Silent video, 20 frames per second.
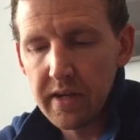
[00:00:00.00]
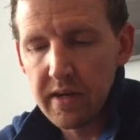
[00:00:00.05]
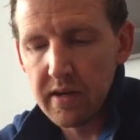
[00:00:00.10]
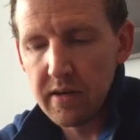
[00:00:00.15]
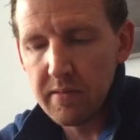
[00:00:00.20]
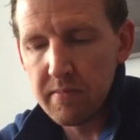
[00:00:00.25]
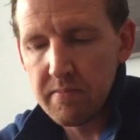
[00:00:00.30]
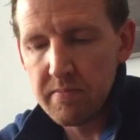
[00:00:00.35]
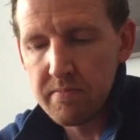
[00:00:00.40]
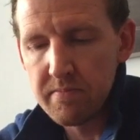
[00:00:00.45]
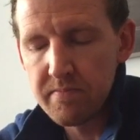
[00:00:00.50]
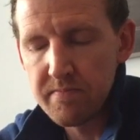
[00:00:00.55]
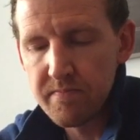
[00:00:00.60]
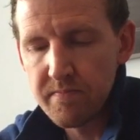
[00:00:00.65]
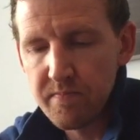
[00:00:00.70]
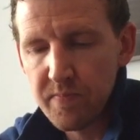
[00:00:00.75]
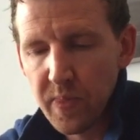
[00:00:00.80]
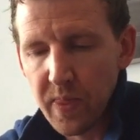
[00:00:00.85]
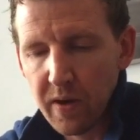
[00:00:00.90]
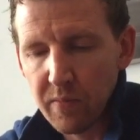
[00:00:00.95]
Um,
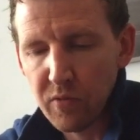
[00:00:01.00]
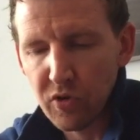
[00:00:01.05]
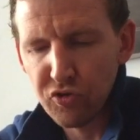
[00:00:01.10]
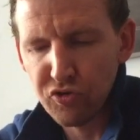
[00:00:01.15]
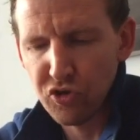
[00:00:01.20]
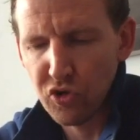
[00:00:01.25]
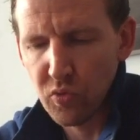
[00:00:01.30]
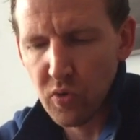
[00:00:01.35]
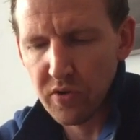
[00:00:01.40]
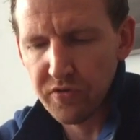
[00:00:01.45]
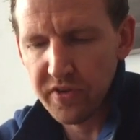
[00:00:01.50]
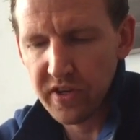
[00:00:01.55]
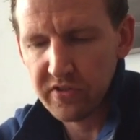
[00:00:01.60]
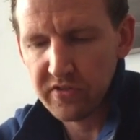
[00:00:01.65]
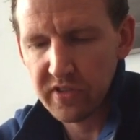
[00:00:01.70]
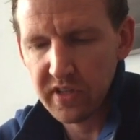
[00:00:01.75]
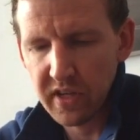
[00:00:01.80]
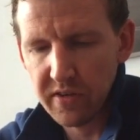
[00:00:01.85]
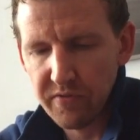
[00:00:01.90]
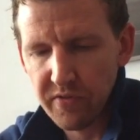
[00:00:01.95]
I'm not sure what
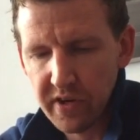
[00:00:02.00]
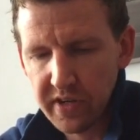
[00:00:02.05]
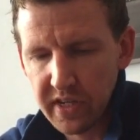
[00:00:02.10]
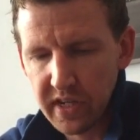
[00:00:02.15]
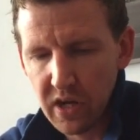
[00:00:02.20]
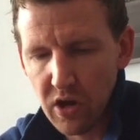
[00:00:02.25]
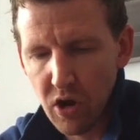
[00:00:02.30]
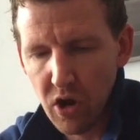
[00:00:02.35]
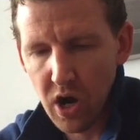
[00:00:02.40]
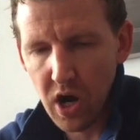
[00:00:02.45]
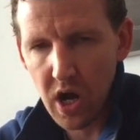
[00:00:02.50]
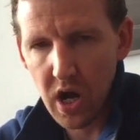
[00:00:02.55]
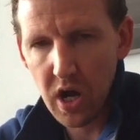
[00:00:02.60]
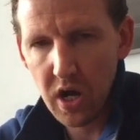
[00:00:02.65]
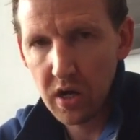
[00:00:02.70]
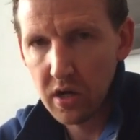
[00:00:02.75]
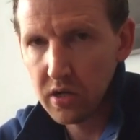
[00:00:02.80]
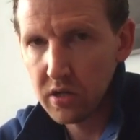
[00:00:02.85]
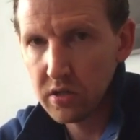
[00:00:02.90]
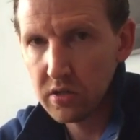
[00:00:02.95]
testing it for any
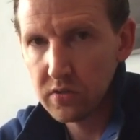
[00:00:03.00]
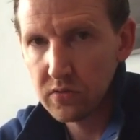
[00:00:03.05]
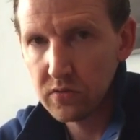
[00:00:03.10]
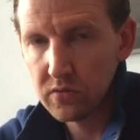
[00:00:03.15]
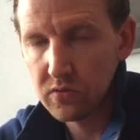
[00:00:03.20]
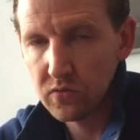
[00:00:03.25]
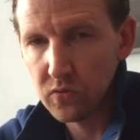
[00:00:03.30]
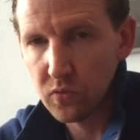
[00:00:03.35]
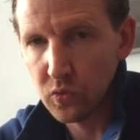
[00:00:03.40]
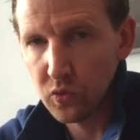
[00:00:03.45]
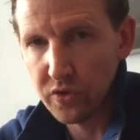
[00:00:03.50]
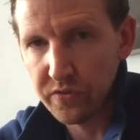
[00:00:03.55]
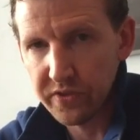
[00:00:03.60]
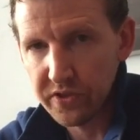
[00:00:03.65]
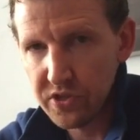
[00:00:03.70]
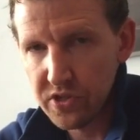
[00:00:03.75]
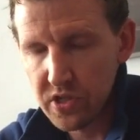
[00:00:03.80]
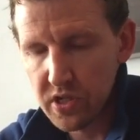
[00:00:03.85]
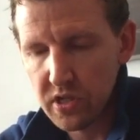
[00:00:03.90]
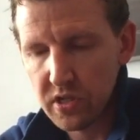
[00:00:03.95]
longer would have
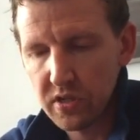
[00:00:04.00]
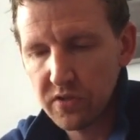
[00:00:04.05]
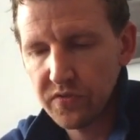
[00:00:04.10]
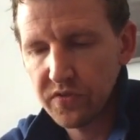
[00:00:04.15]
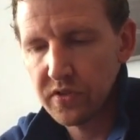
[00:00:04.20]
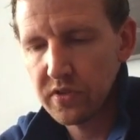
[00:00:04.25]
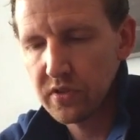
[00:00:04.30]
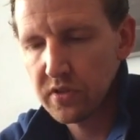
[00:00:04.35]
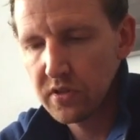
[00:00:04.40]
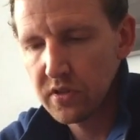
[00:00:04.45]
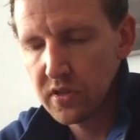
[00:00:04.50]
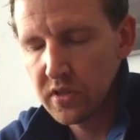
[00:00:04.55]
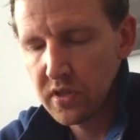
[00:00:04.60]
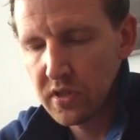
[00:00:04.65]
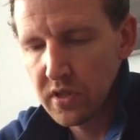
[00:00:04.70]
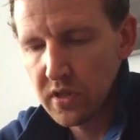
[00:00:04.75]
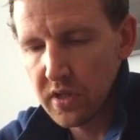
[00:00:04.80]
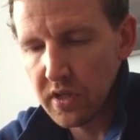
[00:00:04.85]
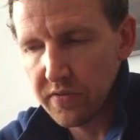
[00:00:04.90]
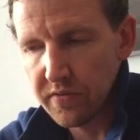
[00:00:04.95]
achieved.
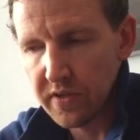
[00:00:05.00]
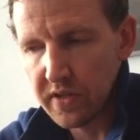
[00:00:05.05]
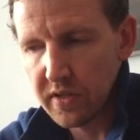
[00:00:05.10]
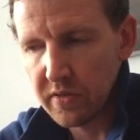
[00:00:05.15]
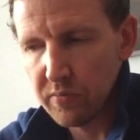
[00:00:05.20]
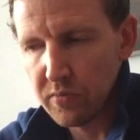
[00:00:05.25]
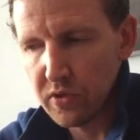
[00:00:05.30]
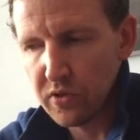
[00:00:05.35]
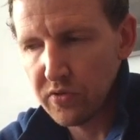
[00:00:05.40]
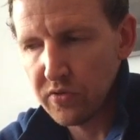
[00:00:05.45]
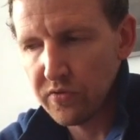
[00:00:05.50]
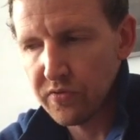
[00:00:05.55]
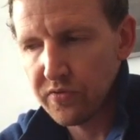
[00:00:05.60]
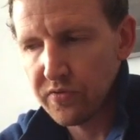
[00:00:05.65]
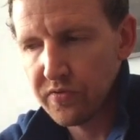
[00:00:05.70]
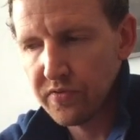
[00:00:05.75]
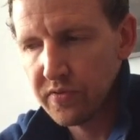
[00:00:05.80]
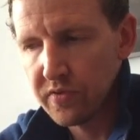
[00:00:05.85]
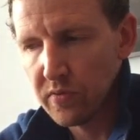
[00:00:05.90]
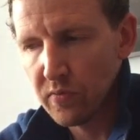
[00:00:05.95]
If it didn't
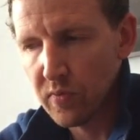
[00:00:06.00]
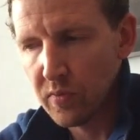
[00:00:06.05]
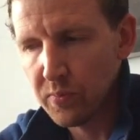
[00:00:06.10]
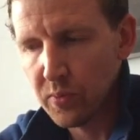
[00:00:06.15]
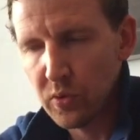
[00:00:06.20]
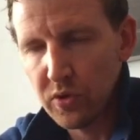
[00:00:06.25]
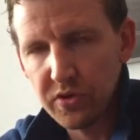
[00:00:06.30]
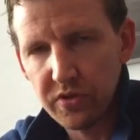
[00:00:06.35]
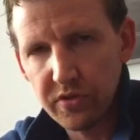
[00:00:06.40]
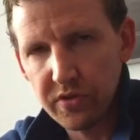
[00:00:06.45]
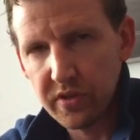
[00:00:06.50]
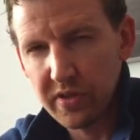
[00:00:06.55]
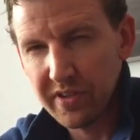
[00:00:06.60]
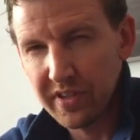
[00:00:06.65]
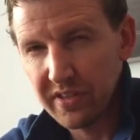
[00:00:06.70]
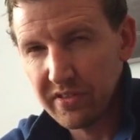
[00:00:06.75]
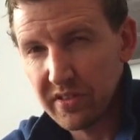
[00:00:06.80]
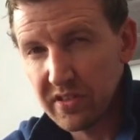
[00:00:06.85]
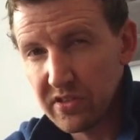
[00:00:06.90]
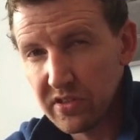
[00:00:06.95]
move 1.2
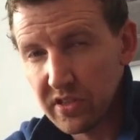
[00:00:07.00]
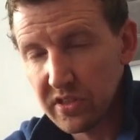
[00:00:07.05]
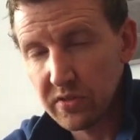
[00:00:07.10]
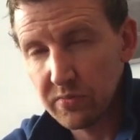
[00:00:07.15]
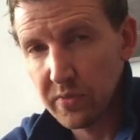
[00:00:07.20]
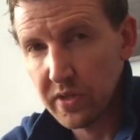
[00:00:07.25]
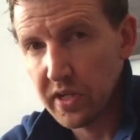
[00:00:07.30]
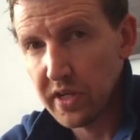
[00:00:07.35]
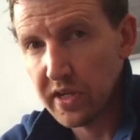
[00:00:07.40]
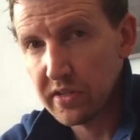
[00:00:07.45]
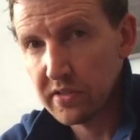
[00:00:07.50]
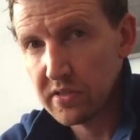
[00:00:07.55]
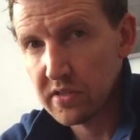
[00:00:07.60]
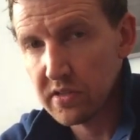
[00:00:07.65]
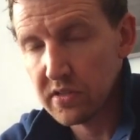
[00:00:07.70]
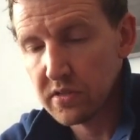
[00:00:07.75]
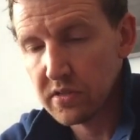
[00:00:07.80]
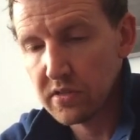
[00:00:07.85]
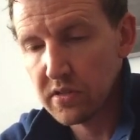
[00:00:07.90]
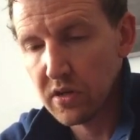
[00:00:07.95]
degrees in six minutes,
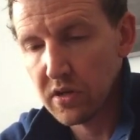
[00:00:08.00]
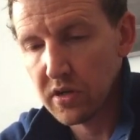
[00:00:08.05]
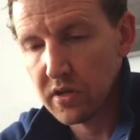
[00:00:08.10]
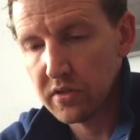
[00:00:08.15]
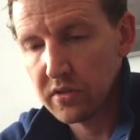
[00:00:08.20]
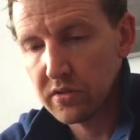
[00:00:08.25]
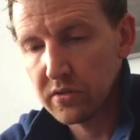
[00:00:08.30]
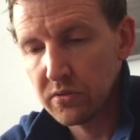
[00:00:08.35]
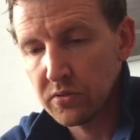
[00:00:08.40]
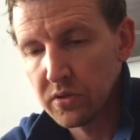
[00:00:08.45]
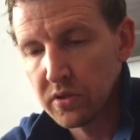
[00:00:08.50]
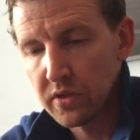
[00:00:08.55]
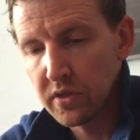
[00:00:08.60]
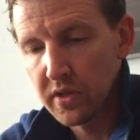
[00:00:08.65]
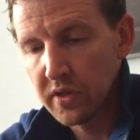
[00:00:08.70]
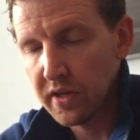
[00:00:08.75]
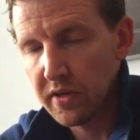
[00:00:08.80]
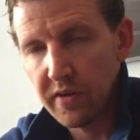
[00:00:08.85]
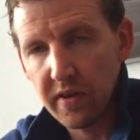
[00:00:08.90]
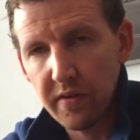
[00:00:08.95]
it's not going to,
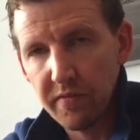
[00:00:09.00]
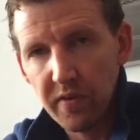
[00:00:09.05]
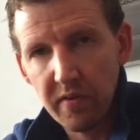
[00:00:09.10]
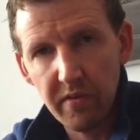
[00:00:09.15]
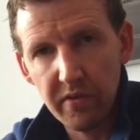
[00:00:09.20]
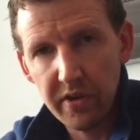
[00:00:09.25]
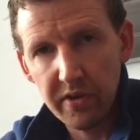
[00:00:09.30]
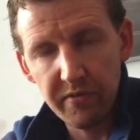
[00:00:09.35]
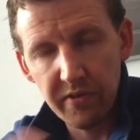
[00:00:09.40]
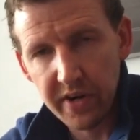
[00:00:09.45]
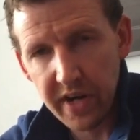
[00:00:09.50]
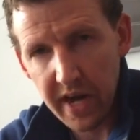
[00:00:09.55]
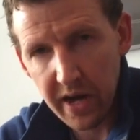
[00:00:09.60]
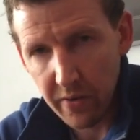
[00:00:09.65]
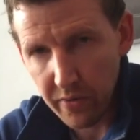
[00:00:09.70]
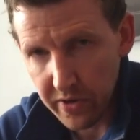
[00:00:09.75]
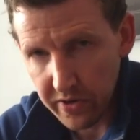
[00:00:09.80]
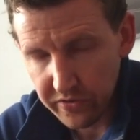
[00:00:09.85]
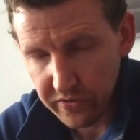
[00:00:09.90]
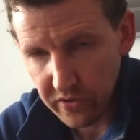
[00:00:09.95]
if I run it for an
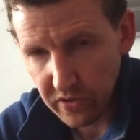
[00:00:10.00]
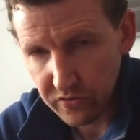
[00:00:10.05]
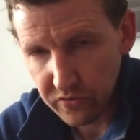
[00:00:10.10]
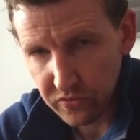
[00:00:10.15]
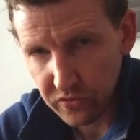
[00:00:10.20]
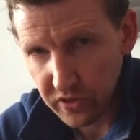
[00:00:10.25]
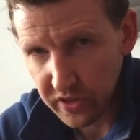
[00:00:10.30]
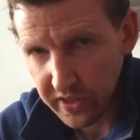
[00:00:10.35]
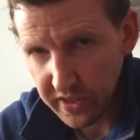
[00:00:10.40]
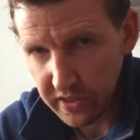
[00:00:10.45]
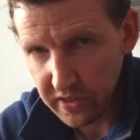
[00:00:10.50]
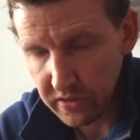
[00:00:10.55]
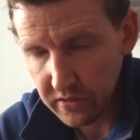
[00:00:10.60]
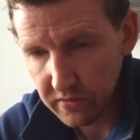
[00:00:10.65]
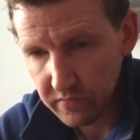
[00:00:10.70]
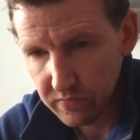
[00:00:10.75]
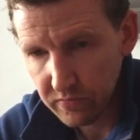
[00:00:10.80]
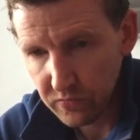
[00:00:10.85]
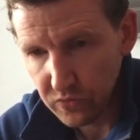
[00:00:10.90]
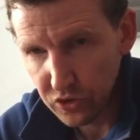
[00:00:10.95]
hour, it's not suddenly going to
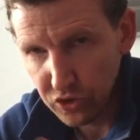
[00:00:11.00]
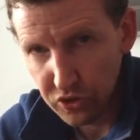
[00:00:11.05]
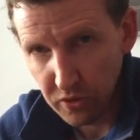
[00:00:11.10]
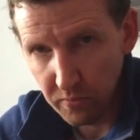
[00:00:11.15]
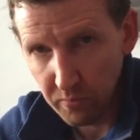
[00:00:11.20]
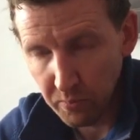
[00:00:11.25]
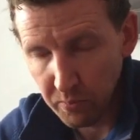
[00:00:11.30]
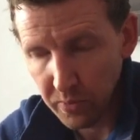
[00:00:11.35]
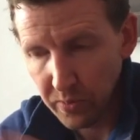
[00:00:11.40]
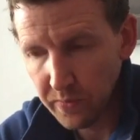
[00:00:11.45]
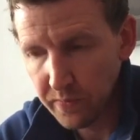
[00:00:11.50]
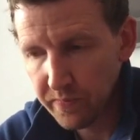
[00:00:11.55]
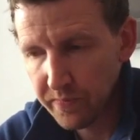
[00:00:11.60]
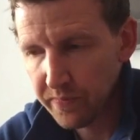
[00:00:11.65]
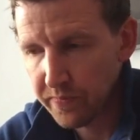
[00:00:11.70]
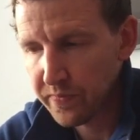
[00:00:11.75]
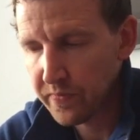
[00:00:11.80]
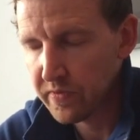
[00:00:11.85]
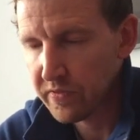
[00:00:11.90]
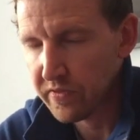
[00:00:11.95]
jump
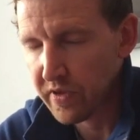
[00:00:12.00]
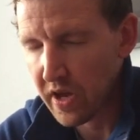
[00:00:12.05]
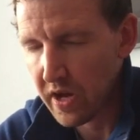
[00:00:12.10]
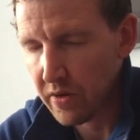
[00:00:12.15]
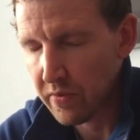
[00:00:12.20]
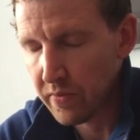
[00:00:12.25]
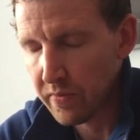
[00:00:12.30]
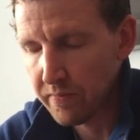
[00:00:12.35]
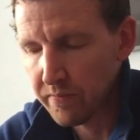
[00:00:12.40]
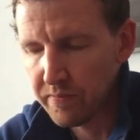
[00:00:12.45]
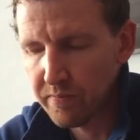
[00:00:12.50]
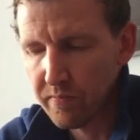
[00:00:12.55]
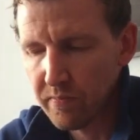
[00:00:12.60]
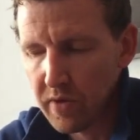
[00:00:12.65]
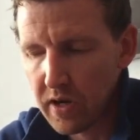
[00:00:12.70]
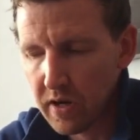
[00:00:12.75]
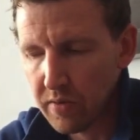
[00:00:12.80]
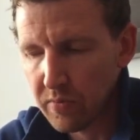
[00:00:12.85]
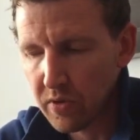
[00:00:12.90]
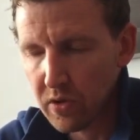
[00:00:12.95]
so
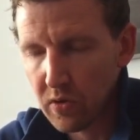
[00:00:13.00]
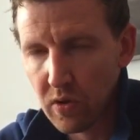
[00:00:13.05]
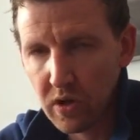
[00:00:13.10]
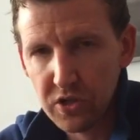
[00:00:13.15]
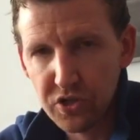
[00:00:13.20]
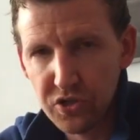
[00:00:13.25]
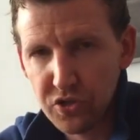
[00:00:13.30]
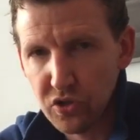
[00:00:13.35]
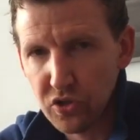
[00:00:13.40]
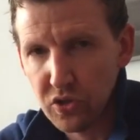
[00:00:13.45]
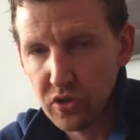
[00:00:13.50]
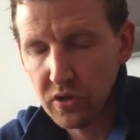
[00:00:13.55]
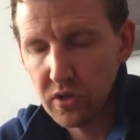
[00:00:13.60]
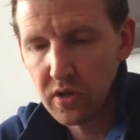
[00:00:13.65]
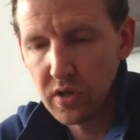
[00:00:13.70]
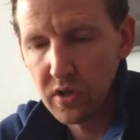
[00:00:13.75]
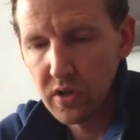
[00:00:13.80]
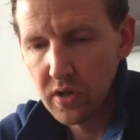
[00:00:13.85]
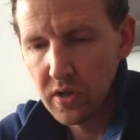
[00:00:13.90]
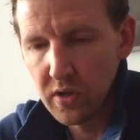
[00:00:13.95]
I'm not quite sure
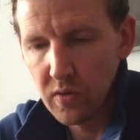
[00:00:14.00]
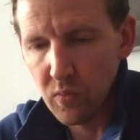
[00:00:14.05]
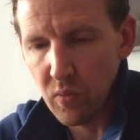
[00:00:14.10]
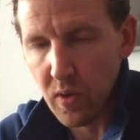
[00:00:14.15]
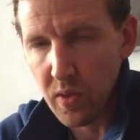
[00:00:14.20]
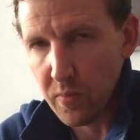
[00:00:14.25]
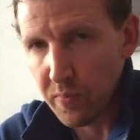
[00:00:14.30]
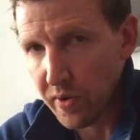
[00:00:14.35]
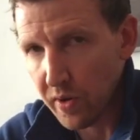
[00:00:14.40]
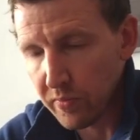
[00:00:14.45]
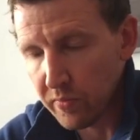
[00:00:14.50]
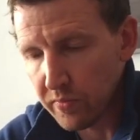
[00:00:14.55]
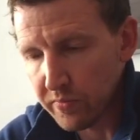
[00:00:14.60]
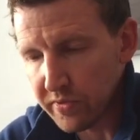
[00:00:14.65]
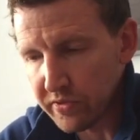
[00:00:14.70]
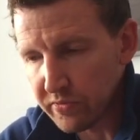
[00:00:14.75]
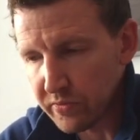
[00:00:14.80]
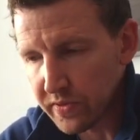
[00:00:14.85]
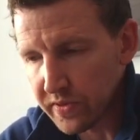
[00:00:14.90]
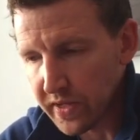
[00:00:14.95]
what the
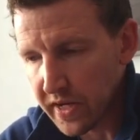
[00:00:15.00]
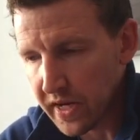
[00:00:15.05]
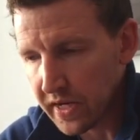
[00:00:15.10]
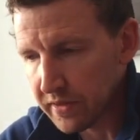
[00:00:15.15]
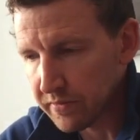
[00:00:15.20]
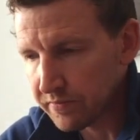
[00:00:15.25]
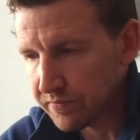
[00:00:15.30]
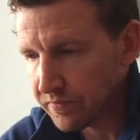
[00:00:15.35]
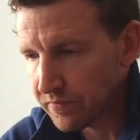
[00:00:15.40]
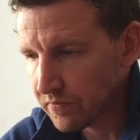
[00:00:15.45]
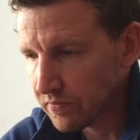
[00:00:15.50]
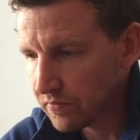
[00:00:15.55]
problem is with that.